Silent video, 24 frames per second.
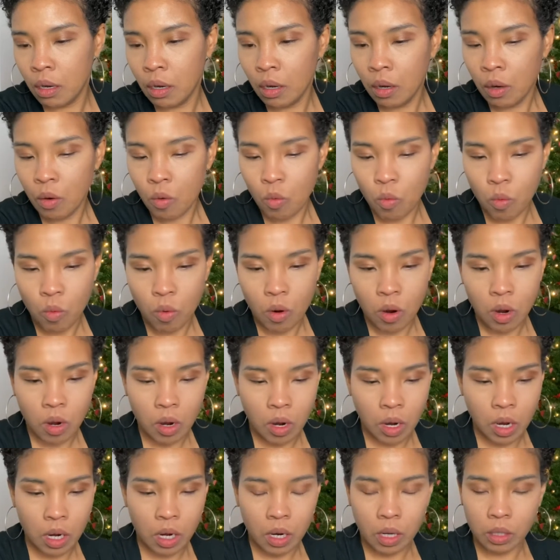
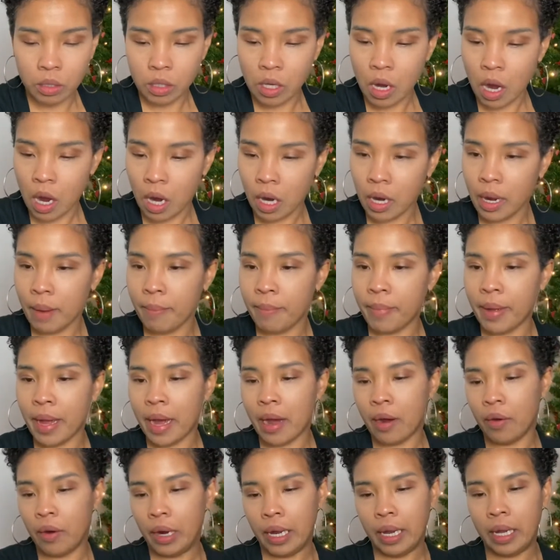one I'll talk
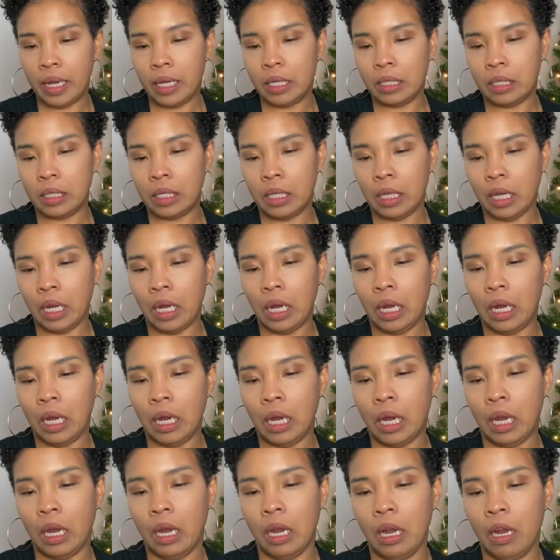about is
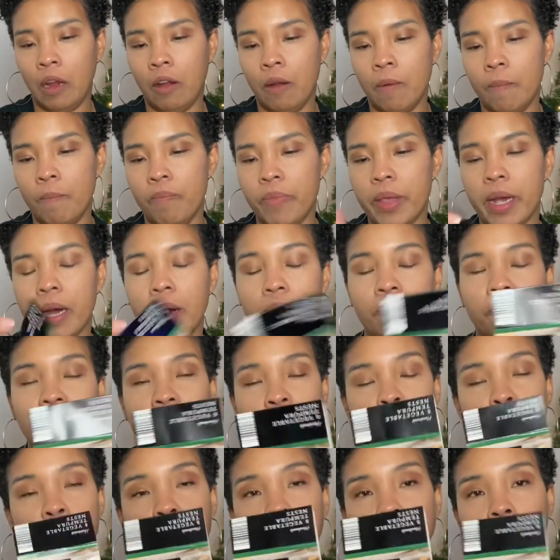the
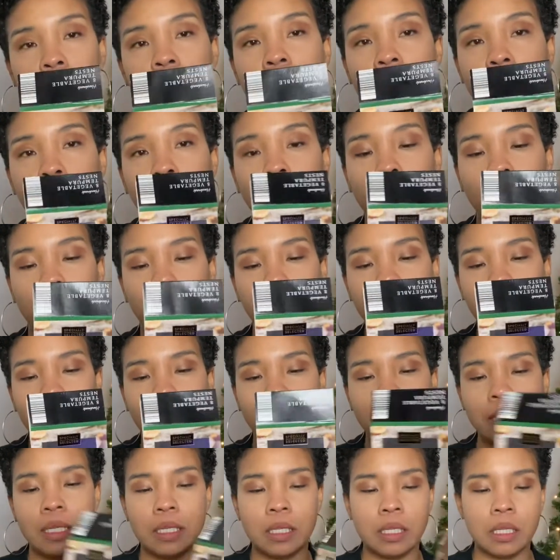vegetable tempura
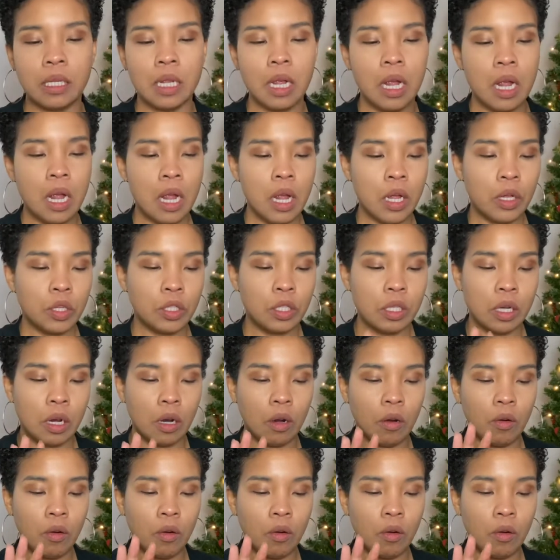nest. So